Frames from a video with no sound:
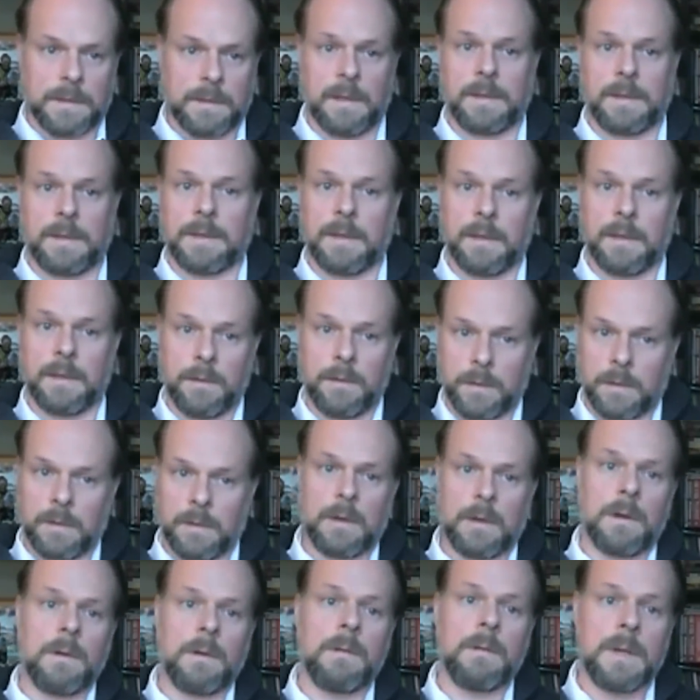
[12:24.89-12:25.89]
And they said, you should
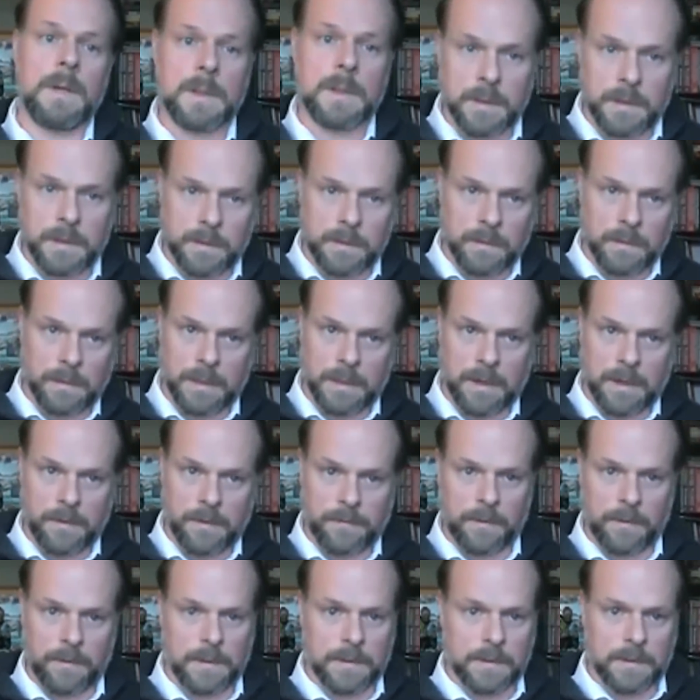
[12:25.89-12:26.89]
always be doing that
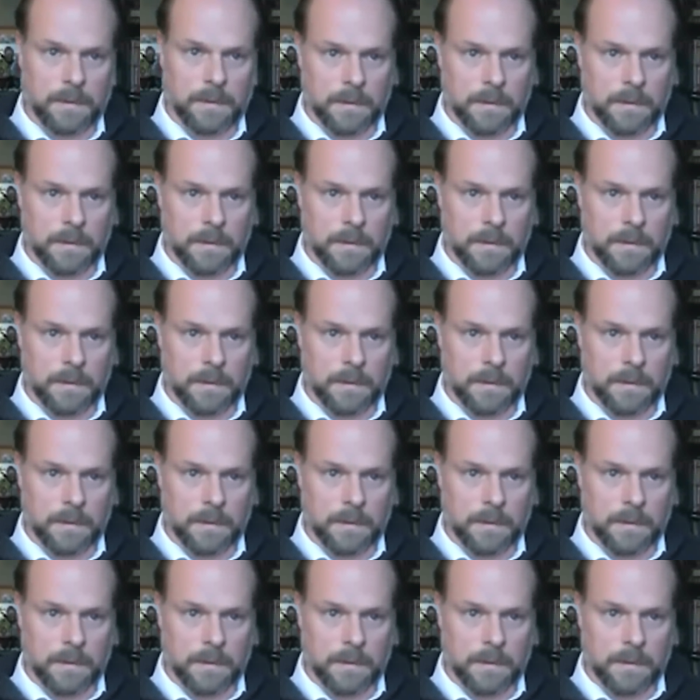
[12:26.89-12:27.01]
for internal